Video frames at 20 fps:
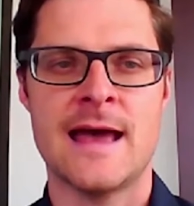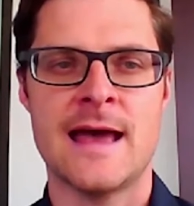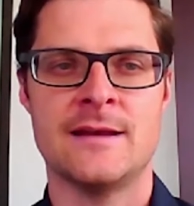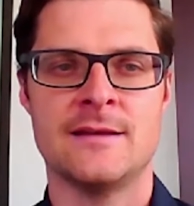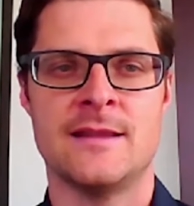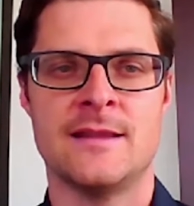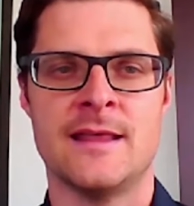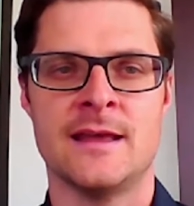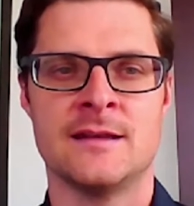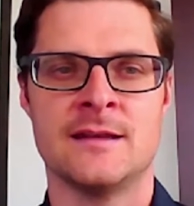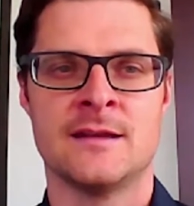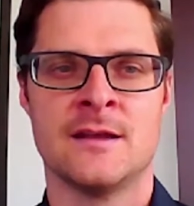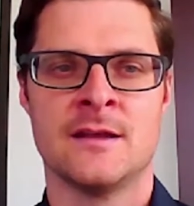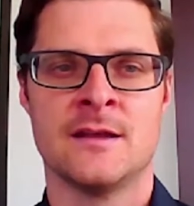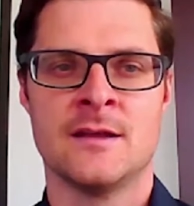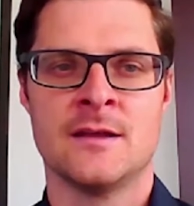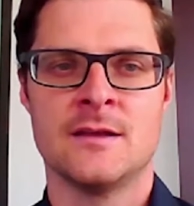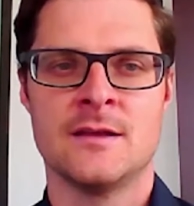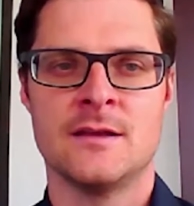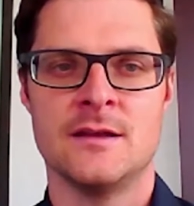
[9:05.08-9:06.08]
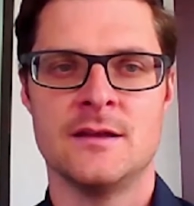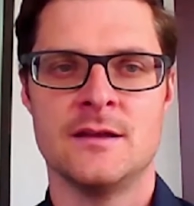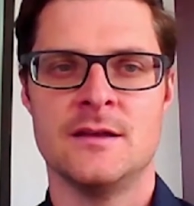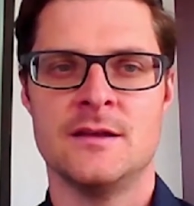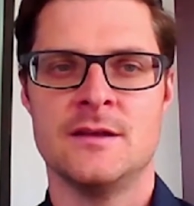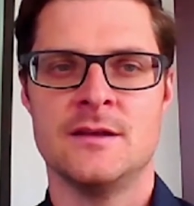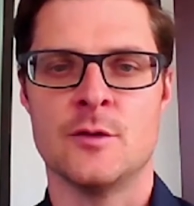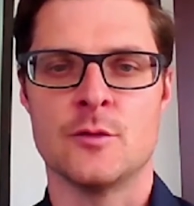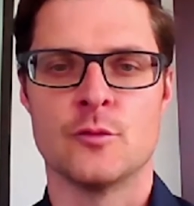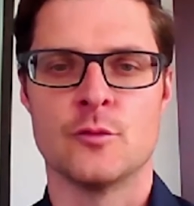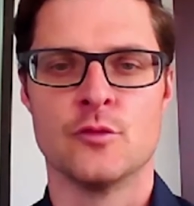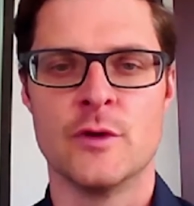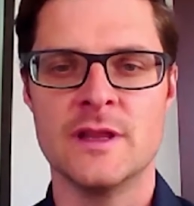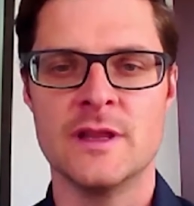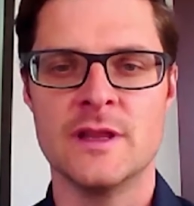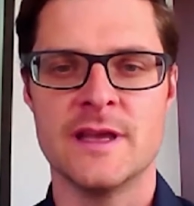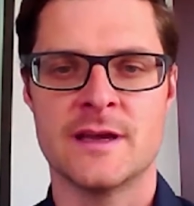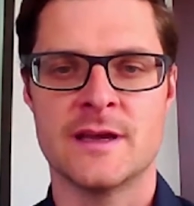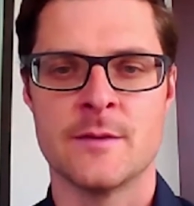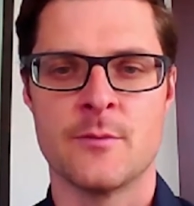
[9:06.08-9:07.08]
that
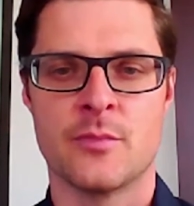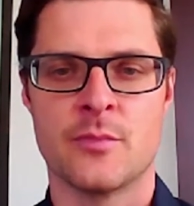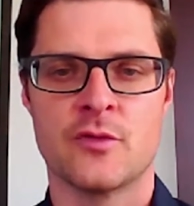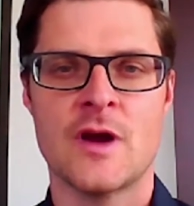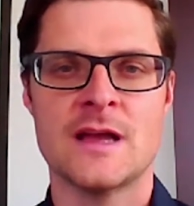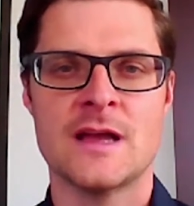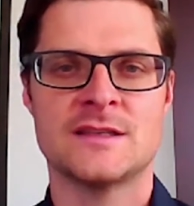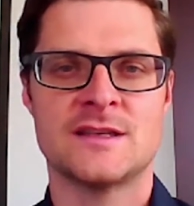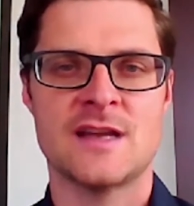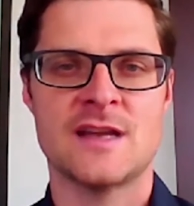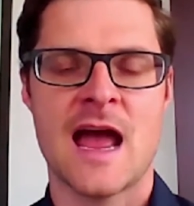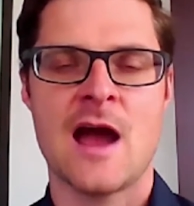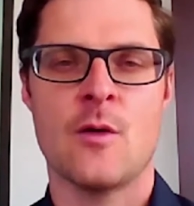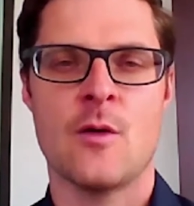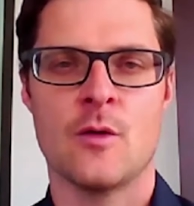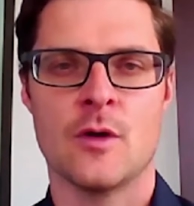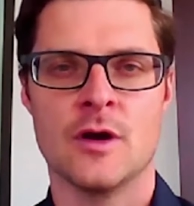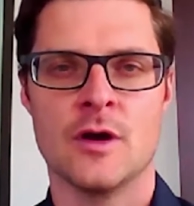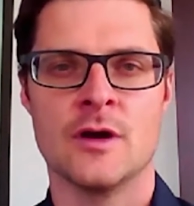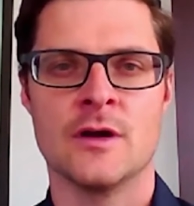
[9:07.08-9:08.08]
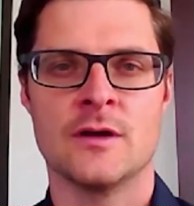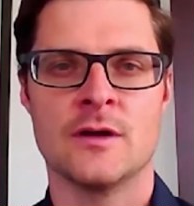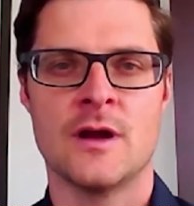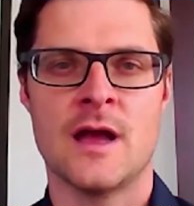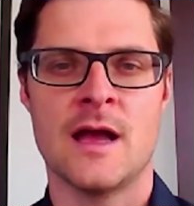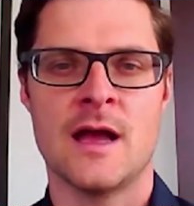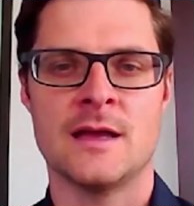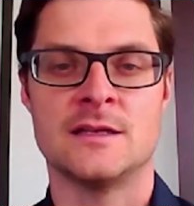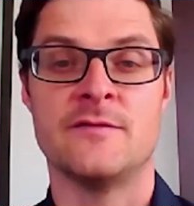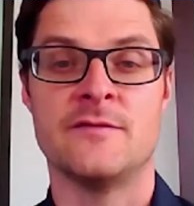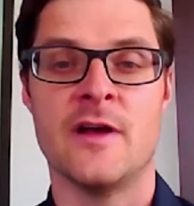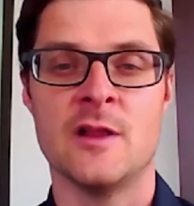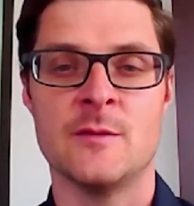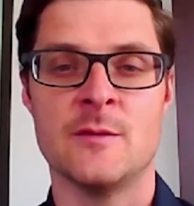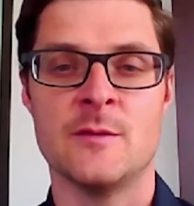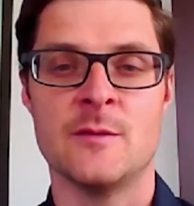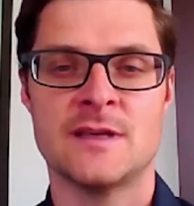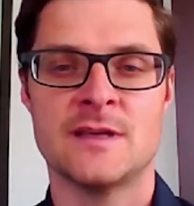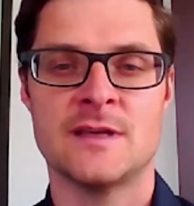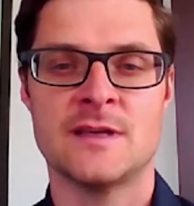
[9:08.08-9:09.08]
really compressed our
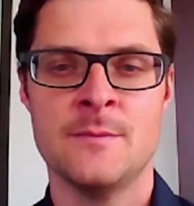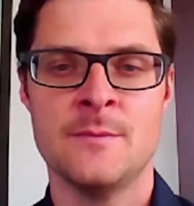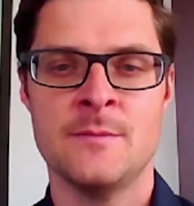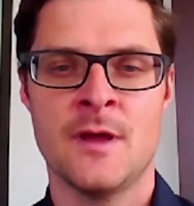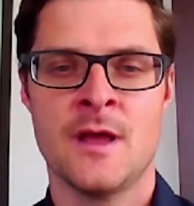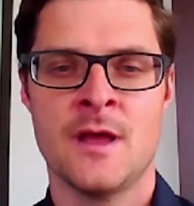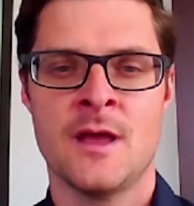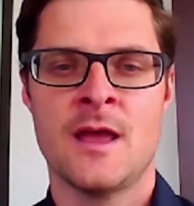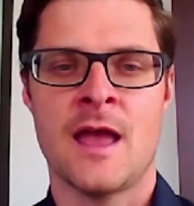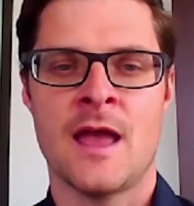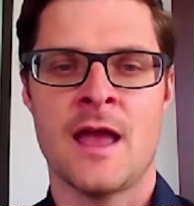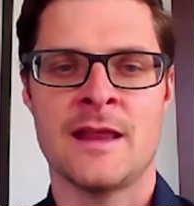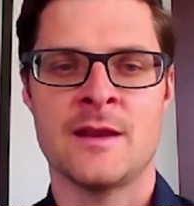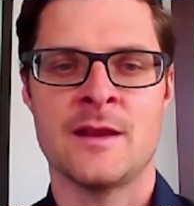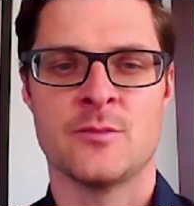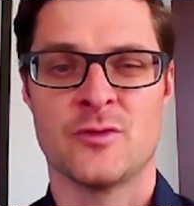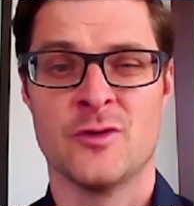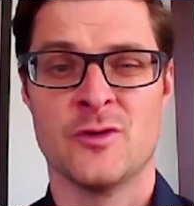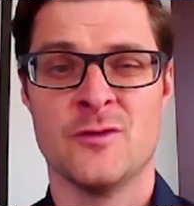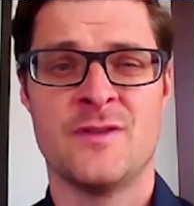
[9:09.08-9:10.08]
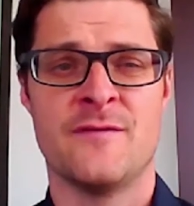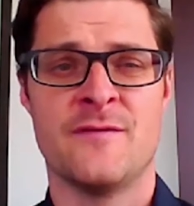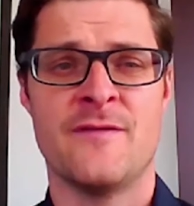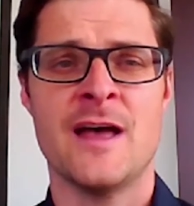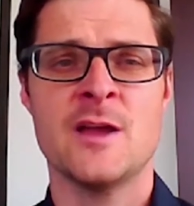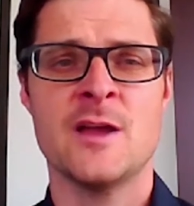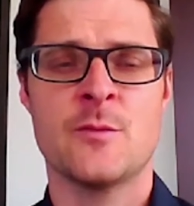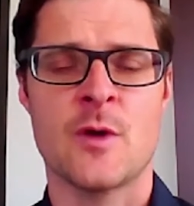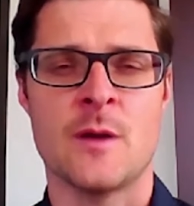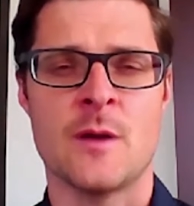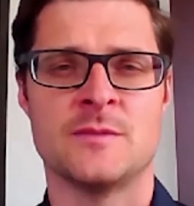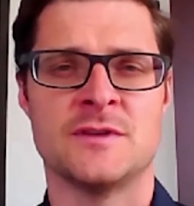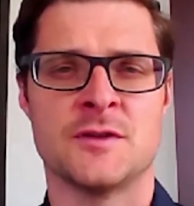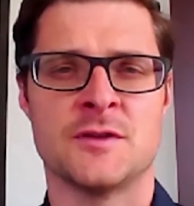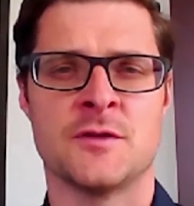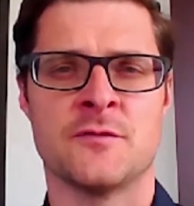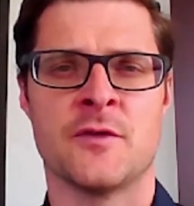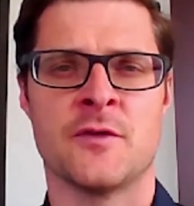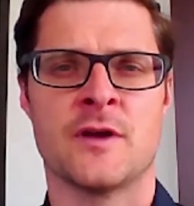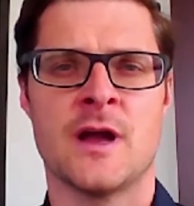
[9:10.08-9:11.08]
development time and improved the value
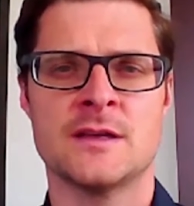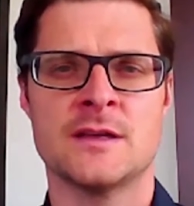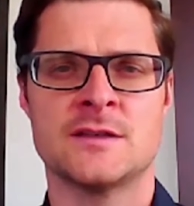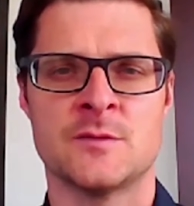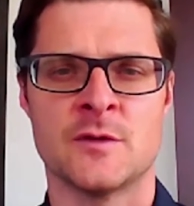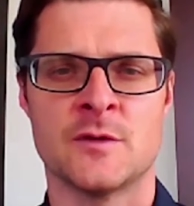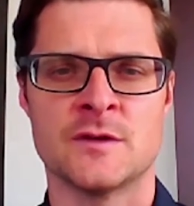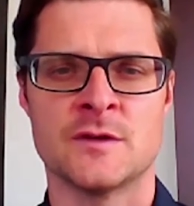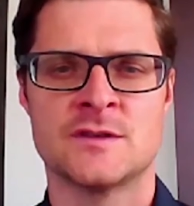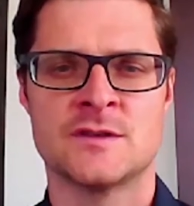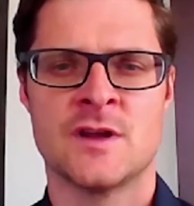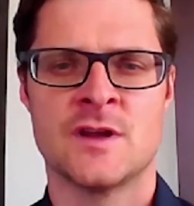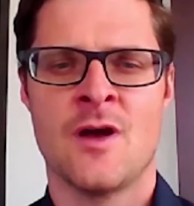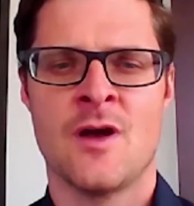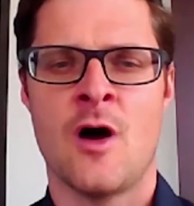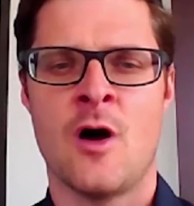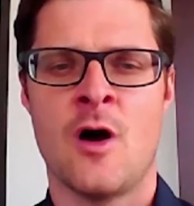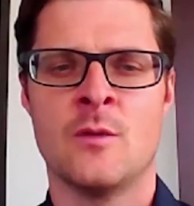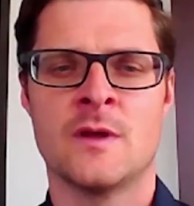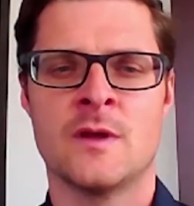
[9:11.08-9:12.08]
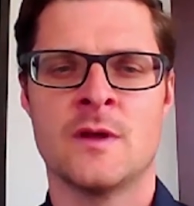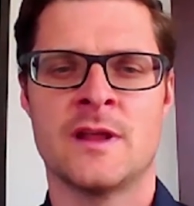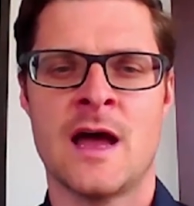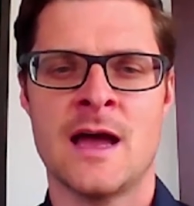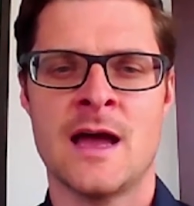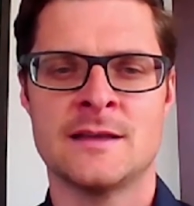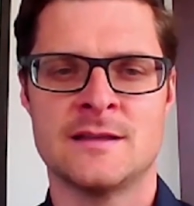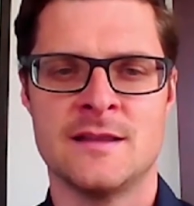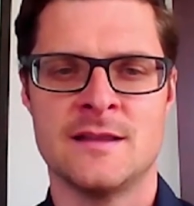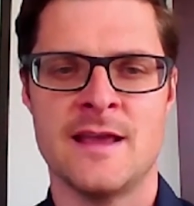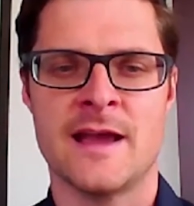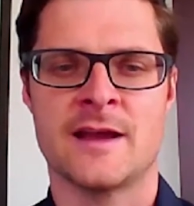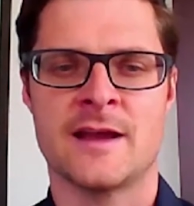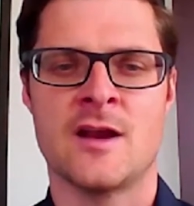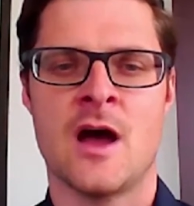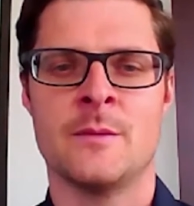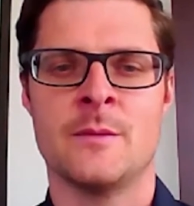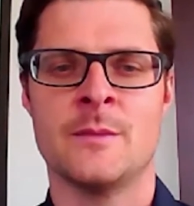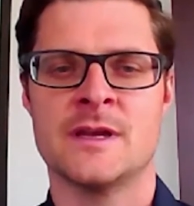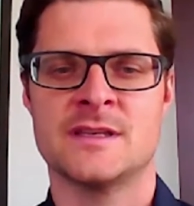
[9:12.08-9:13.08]
proposition for customers, all with an eye to the
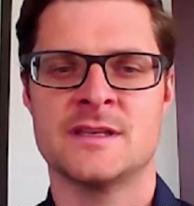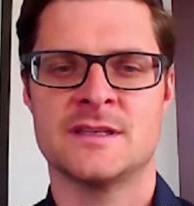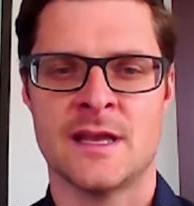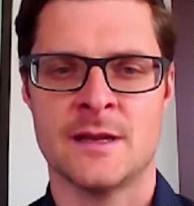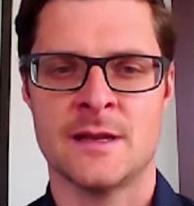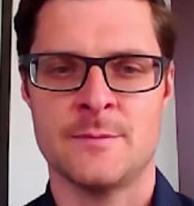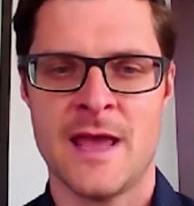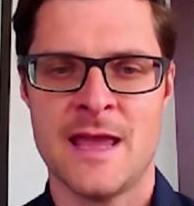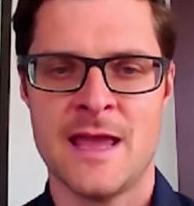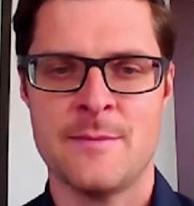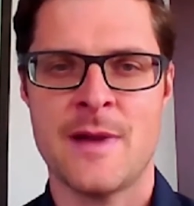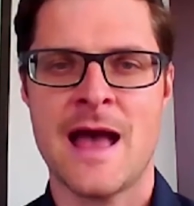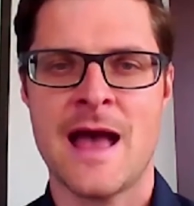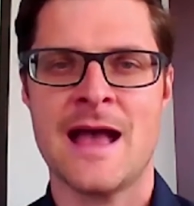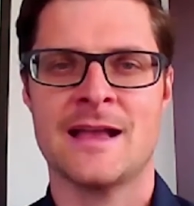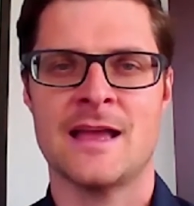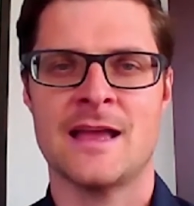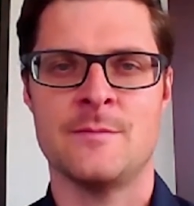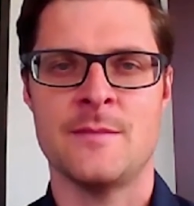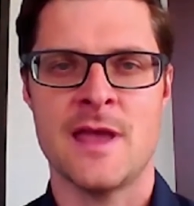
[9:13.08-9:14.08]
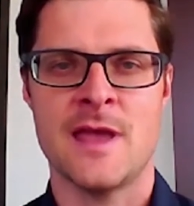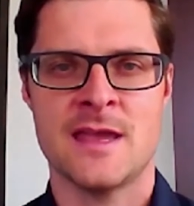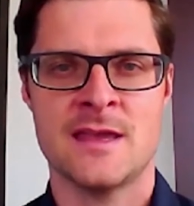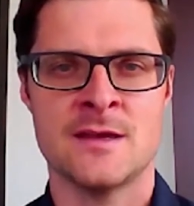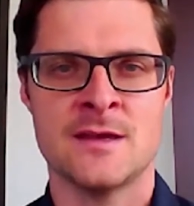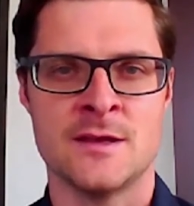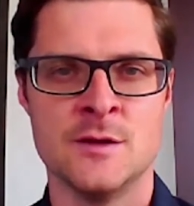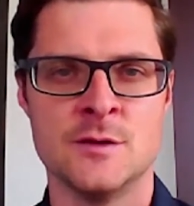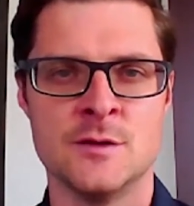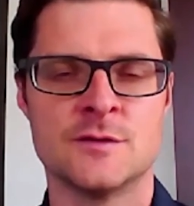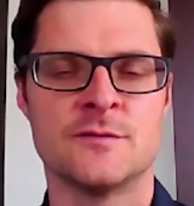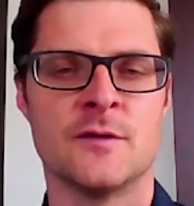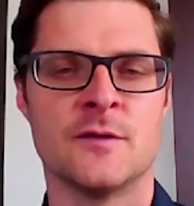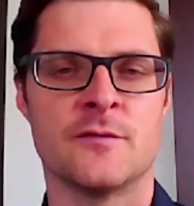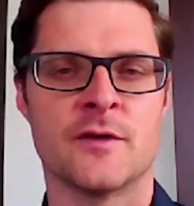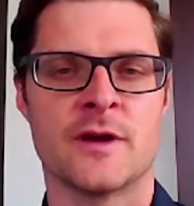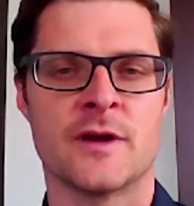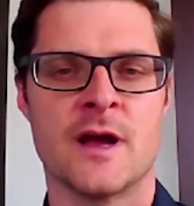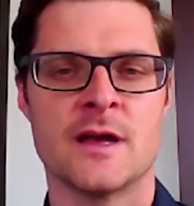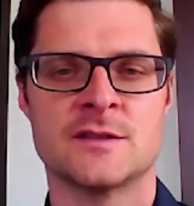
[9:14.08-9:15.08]
economics and payback and making it useful
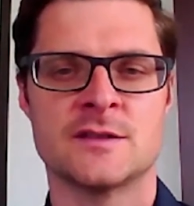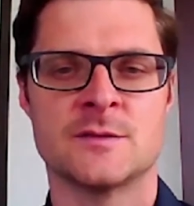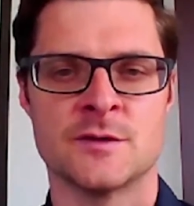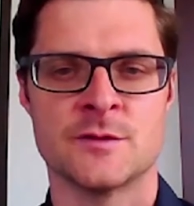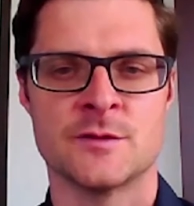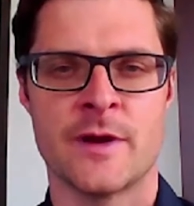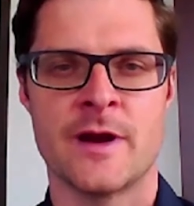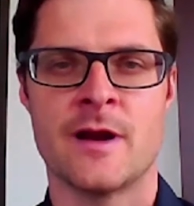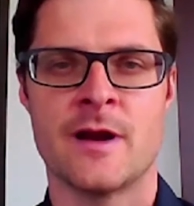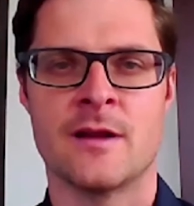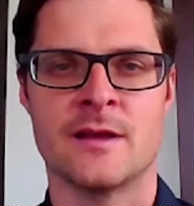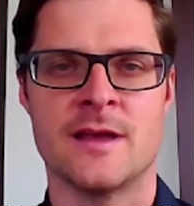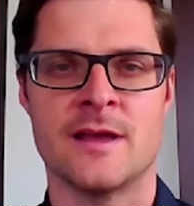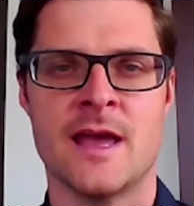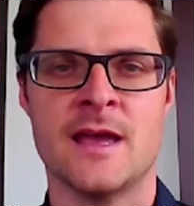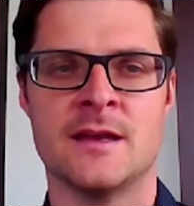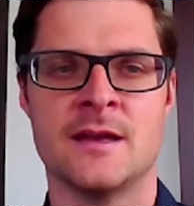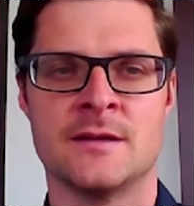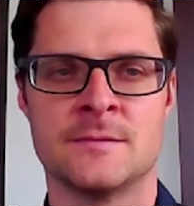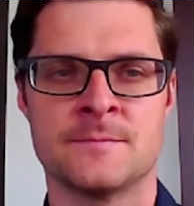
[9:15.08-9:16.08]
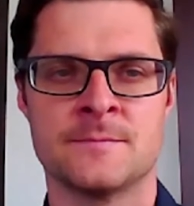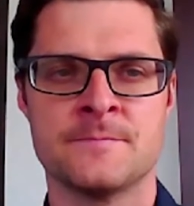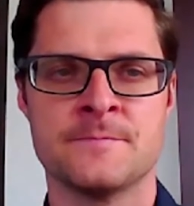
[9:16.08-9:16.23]
for customers right out of the gate.